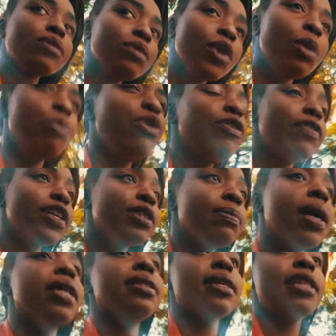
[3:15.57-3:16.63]
perfect
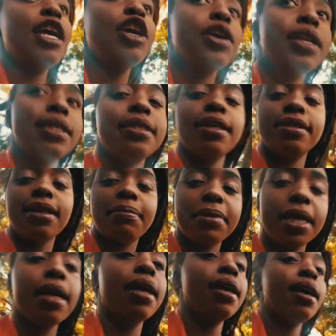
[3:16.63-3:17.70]
spots, and then you're gonna sit up
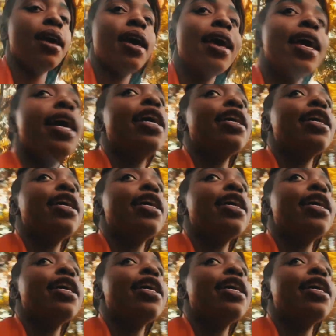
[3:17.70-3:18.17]
there and